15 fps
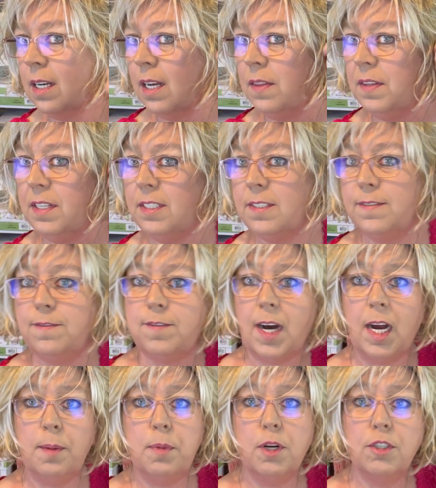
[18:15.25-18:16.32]
And these
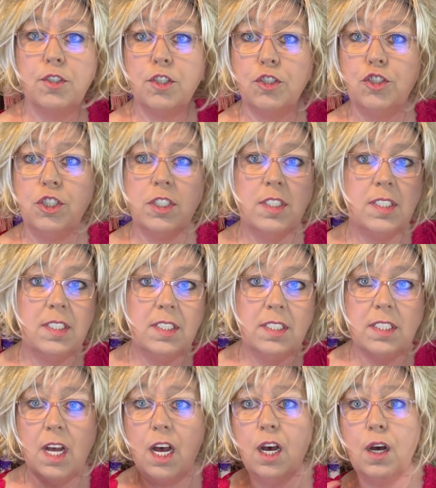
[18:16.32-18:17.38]
fibers are
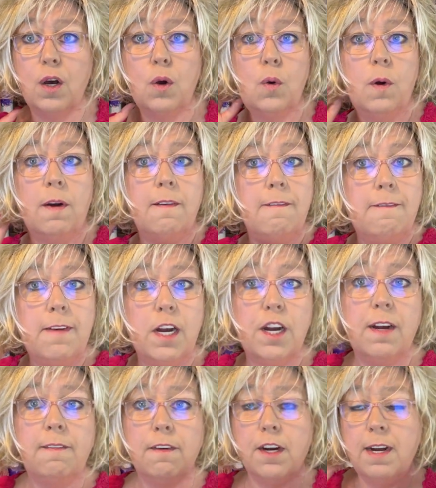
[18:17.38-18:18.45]
just so
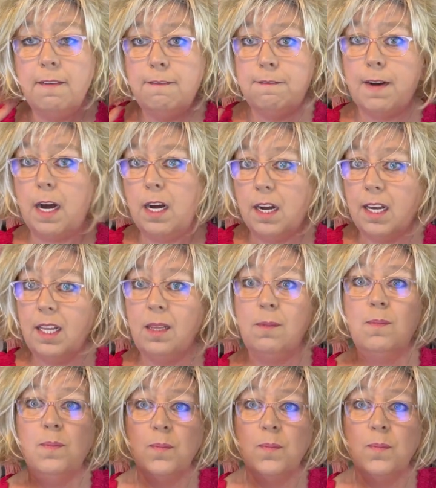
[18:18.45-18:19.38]
very, very fine.